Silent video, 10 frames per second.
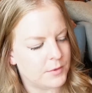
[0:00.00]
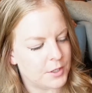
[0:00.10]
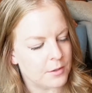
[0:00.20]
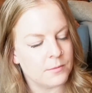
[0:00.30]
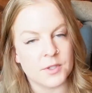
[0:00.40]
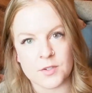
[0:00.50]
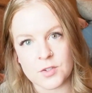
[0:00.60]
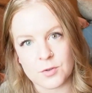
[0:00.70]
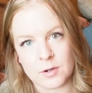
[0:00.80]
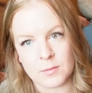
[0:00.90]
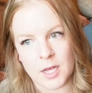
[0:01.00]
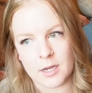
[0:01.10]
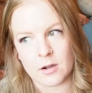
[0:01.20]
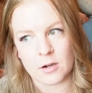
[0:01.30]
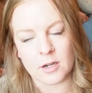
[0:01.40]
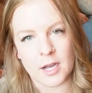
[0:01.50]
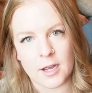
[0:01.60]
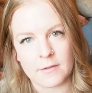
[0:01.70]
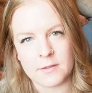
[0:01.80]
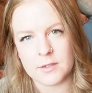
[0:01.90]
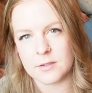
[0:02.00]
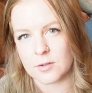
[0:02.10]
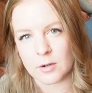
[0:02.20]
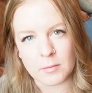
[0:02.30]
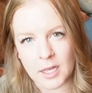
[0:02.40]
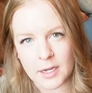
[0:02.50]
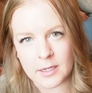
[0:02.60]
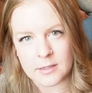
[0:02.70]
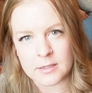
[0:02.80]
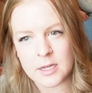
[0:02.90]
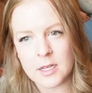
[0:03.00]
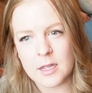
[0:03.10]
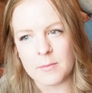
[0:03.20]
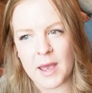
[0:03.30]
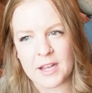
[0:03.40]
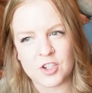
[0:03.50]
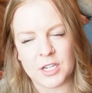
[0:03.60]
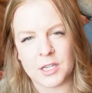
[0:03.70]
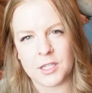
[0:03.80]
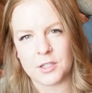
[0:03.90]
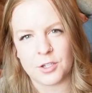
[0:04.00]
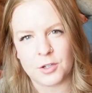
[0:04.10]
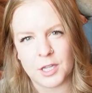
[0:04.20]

you know, the Stormlight archives. Stormlight is magic, and then you can